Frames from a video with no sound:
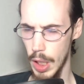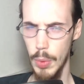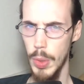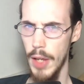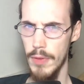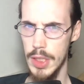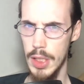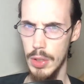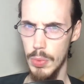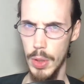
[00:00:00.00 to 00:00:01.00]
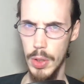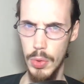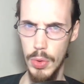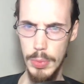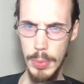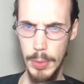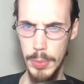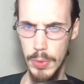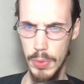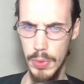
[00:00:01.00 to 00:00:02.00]
We haven't seen what Yuno's been up
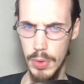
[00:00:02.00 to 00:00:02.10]
to.